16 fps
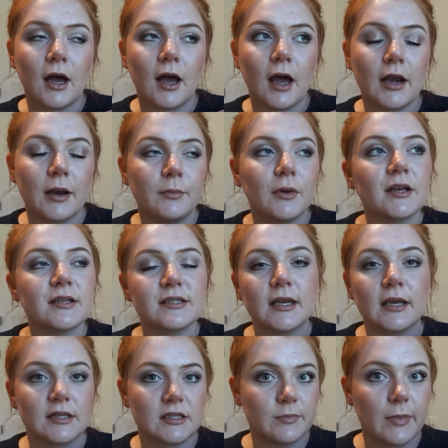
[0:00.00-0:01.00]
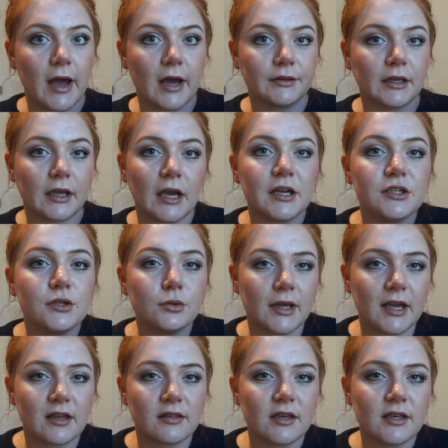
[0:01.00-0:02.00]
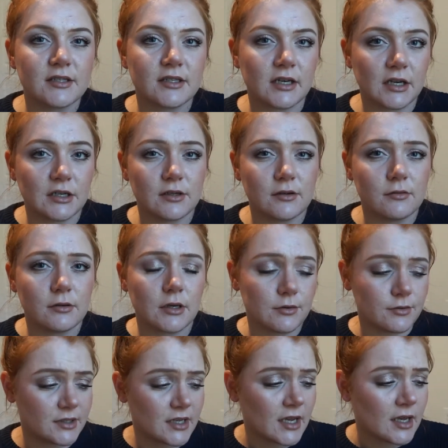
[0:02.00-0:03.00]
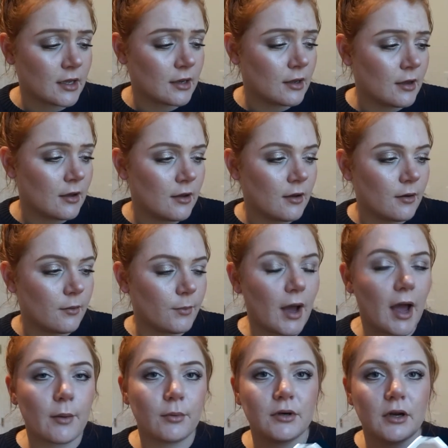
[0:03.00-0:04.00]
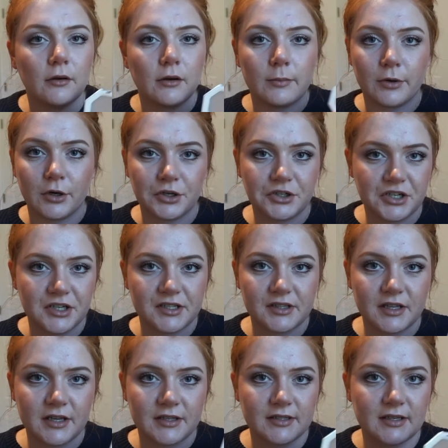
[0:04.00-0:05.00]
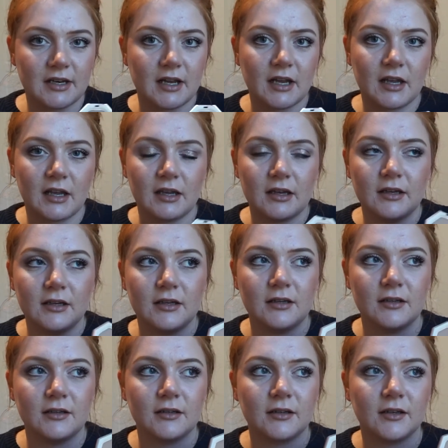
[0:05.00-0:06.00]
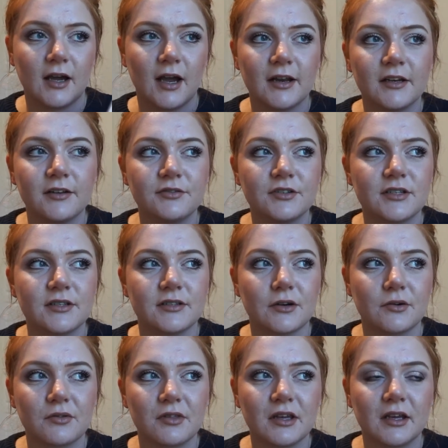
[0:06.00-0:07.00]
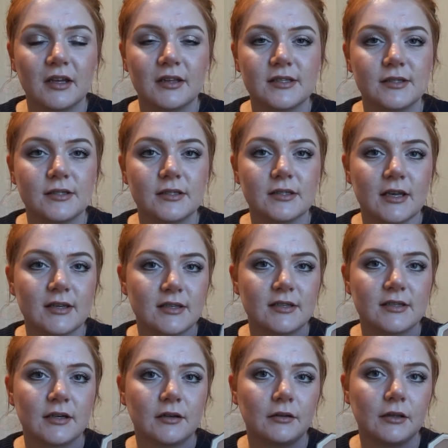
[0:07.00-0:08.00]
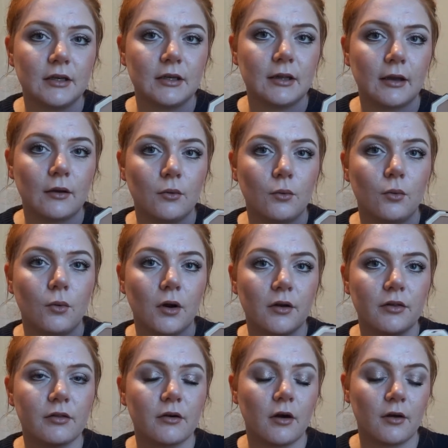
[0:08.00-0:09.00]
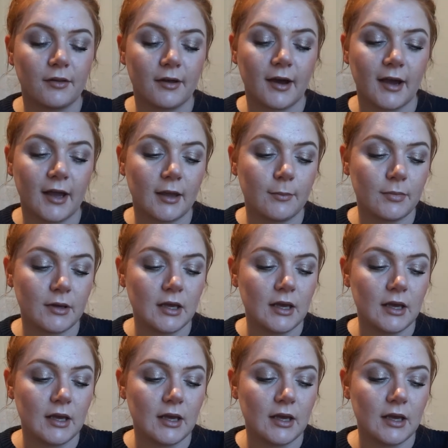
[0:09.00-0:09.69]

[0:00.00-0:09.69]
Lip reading: And I'm not saying it's bad. Like, I do like this and I do use it, but I would not repurchase this, and I kind of just don't think it's necessarily like worth all the hype.